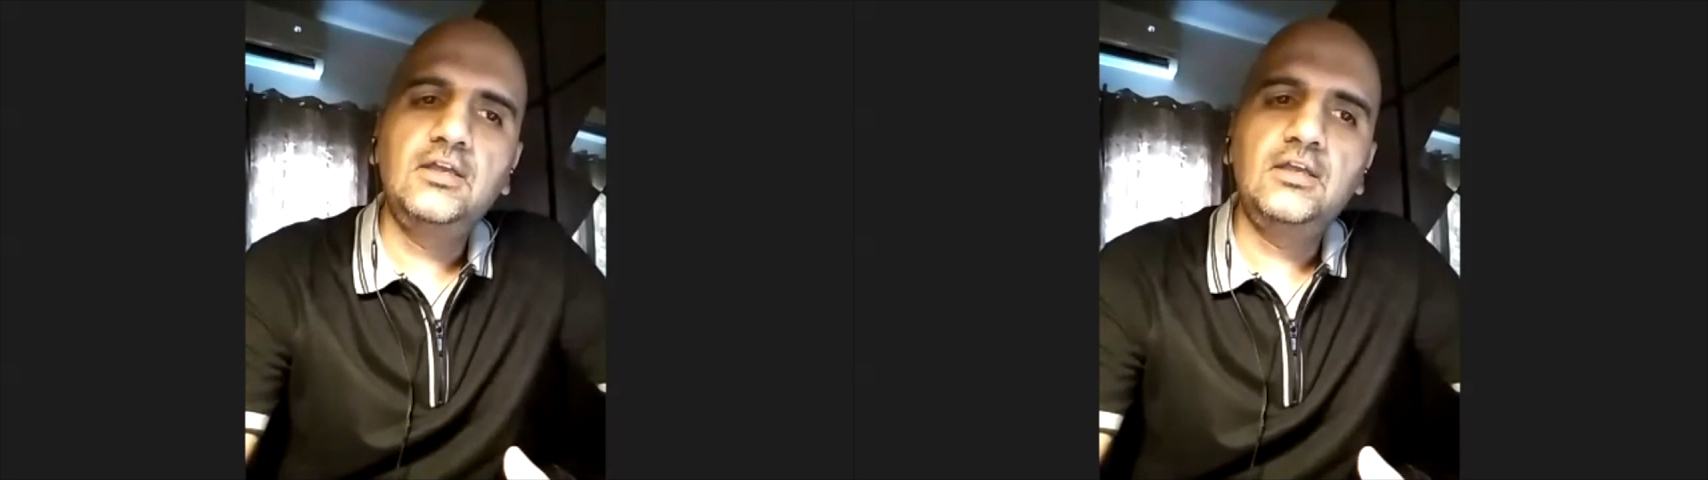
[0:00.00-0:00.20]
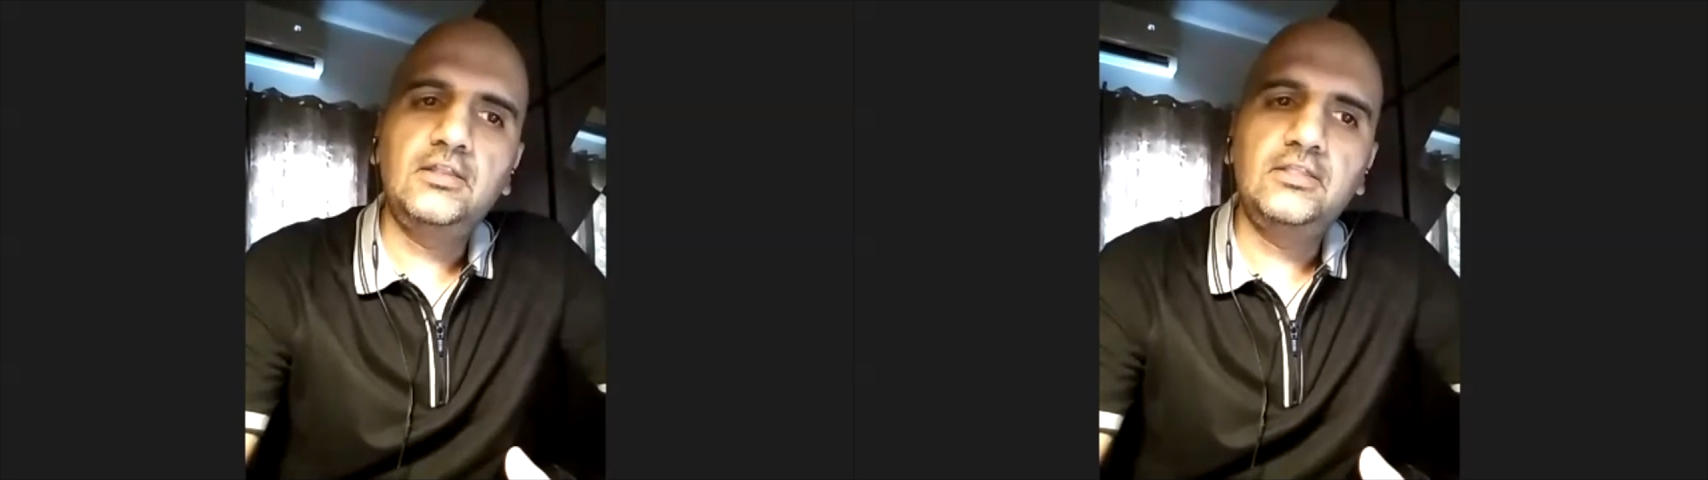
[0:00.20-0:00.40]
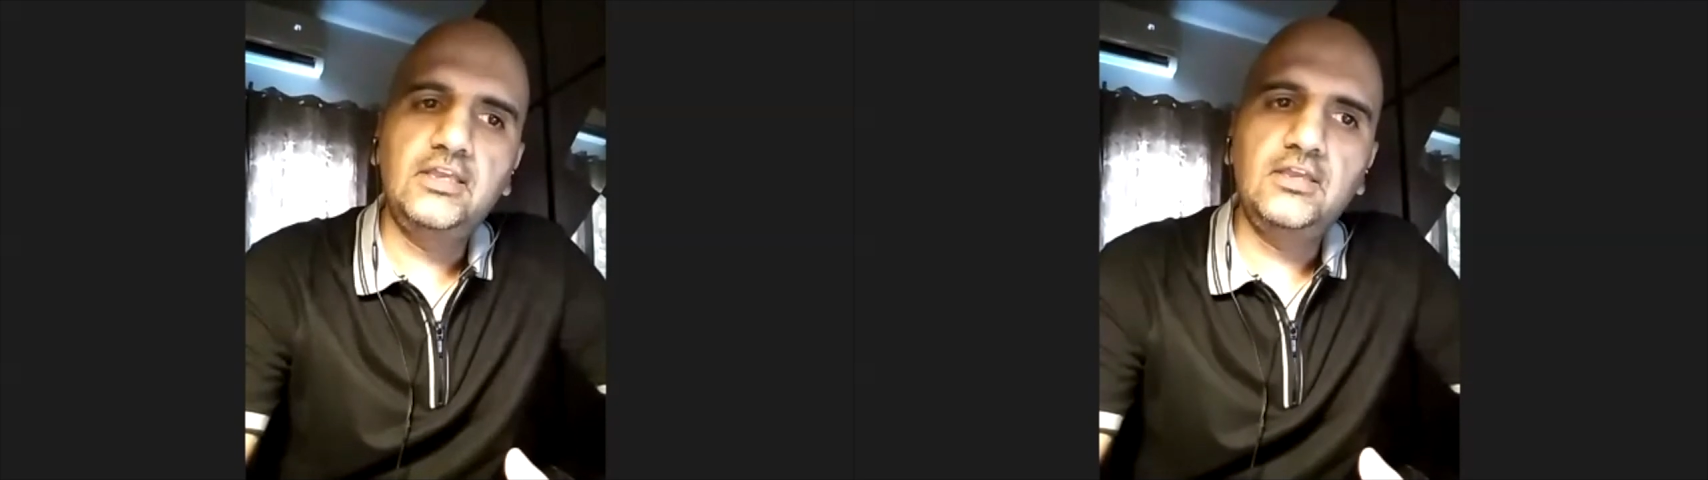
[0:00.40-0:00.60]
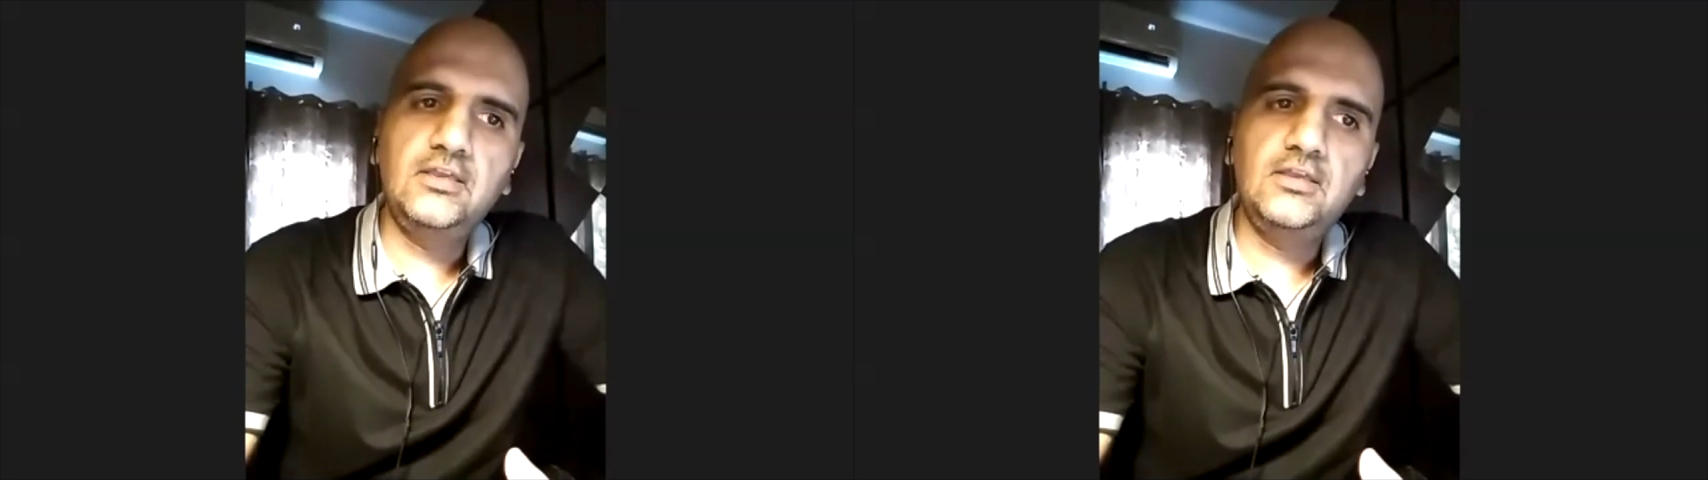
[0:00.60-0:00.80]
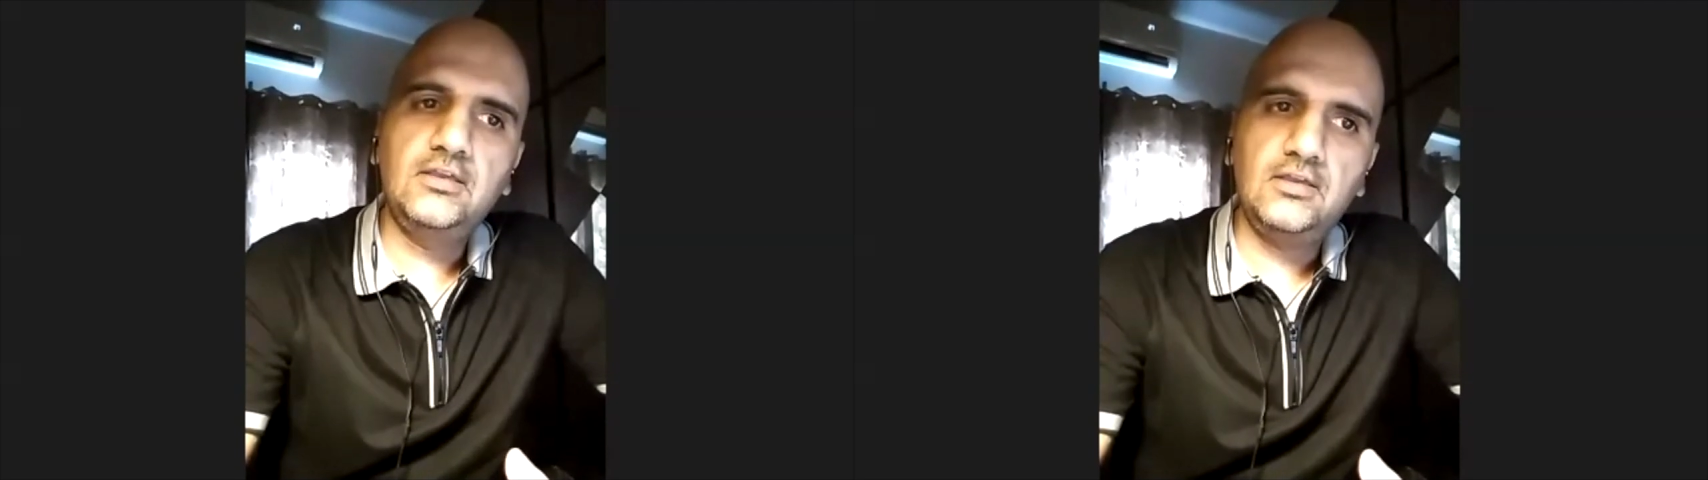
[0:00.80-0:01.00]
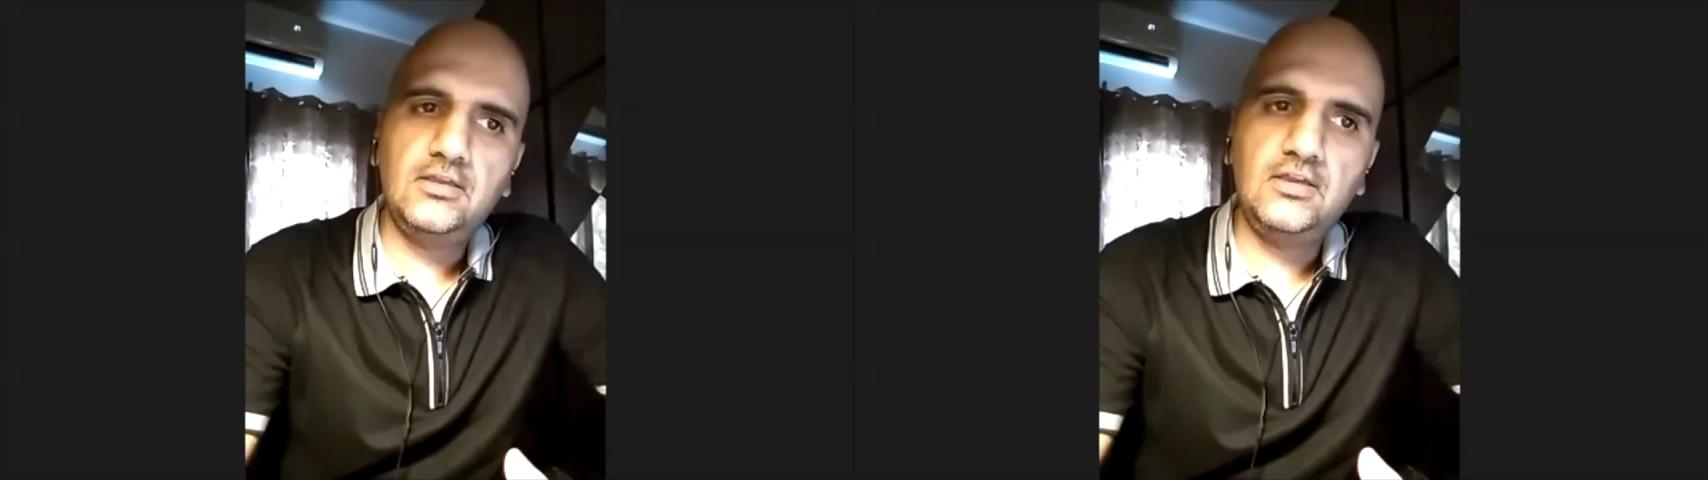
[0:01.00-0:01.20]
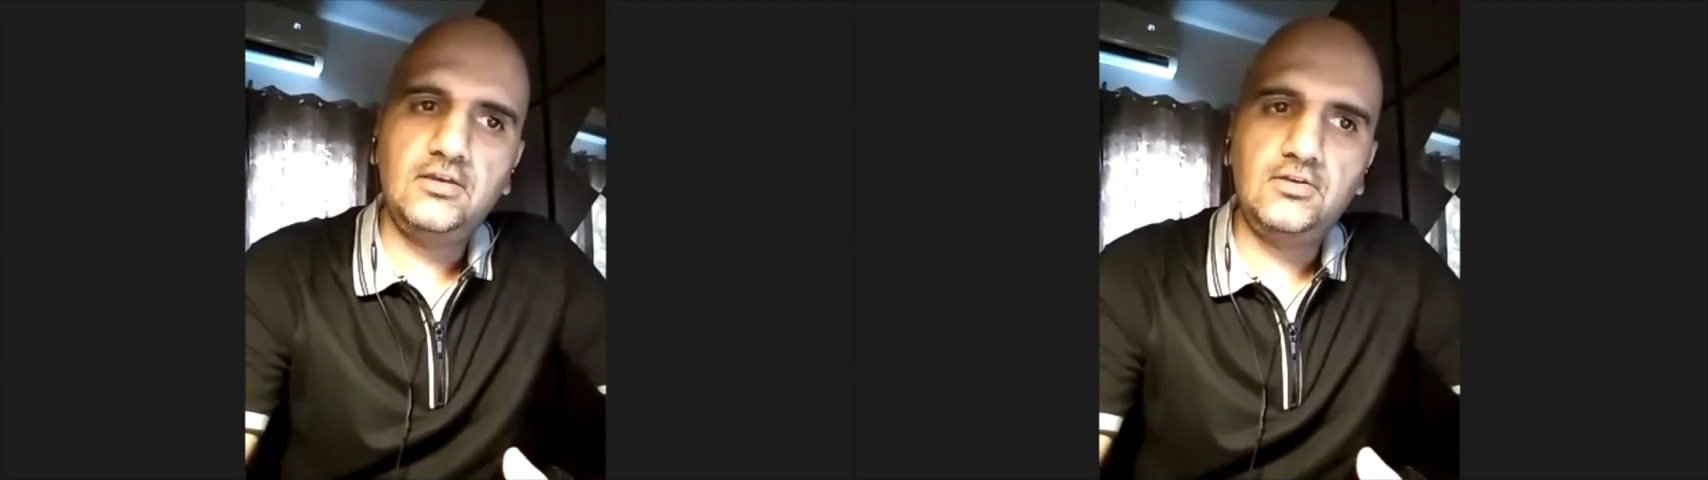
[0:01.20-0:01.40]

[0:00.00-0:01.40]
they can